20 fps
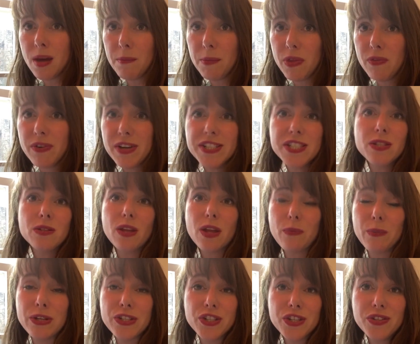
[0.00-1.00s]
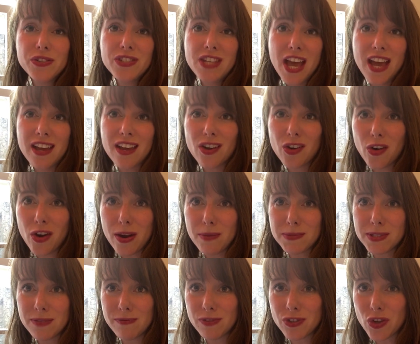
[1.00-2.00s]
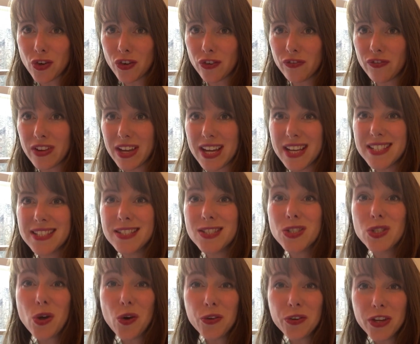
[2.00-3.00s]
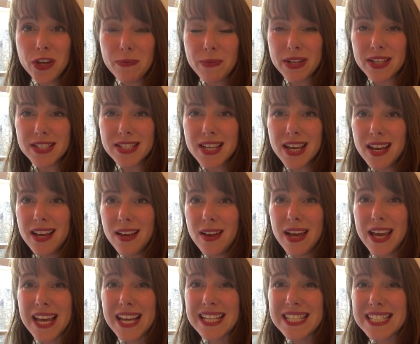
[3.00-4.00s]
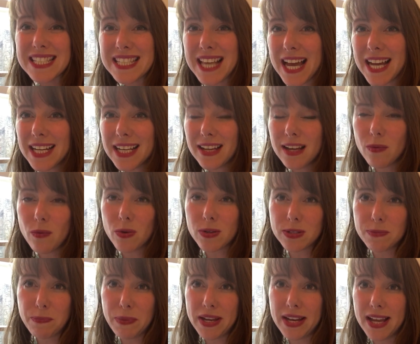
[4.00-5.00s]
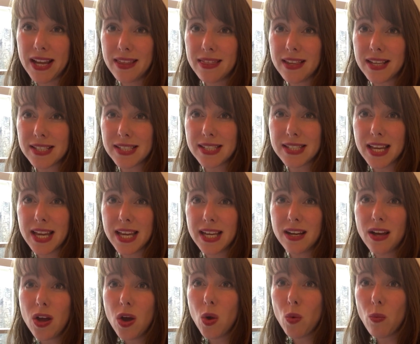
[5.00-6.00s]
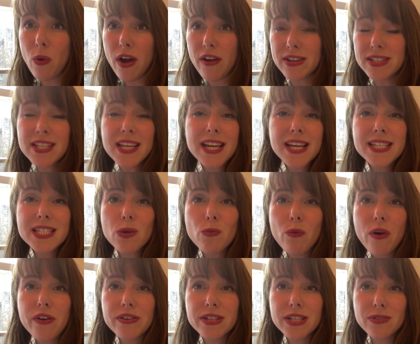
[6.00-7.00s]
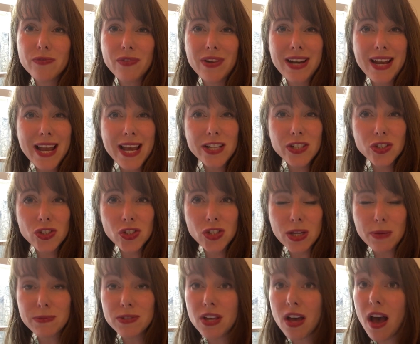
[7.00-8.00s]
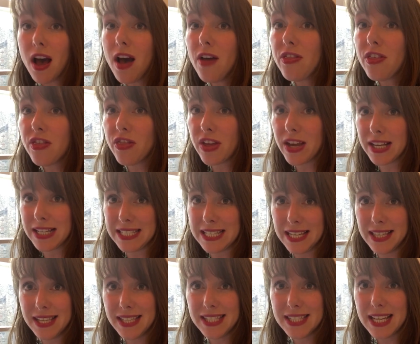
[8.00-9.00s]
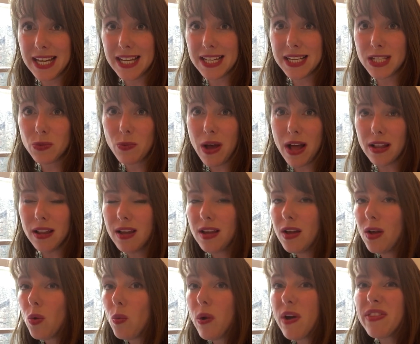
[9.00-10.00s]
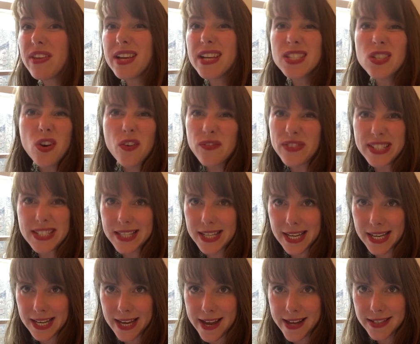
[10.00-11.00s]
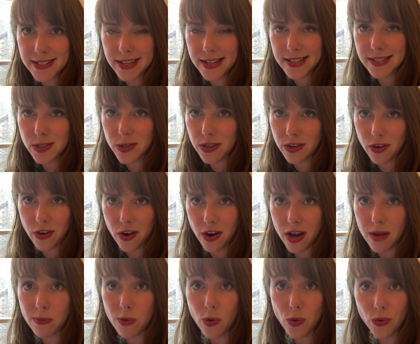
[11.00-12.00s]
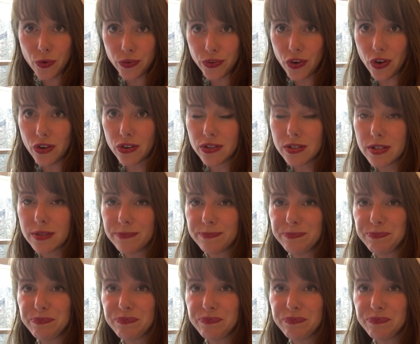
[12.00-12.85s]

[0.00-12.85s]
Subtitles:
But the reason that we do take crime scene photography is to document exactly what's been in the scene, where it is, and where it is in relationship to other things in the scene as well, whether it's obviously connected to the crime or not.